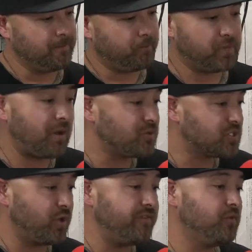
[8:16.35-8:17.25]
But I was
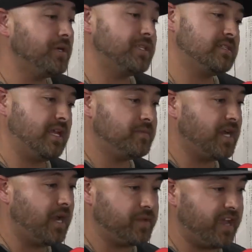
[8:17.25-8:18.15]
grateful at the same
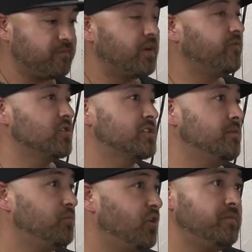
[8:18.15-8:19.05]
time to have my first
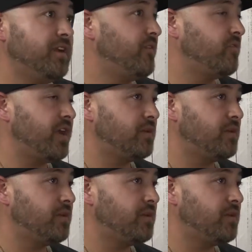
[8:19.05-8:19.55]
employment I've ever had